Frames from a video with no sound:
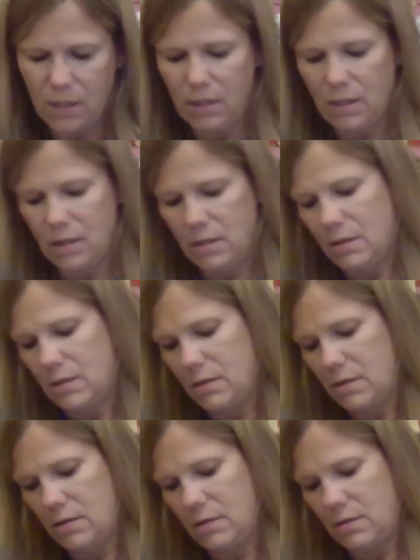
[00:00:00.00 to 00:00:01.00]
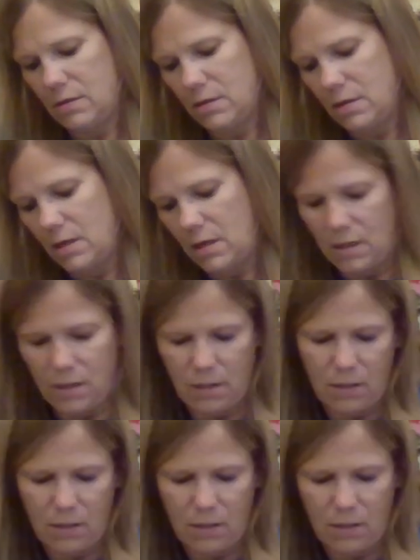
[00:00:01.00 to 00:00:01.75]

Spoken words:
(no one is talking)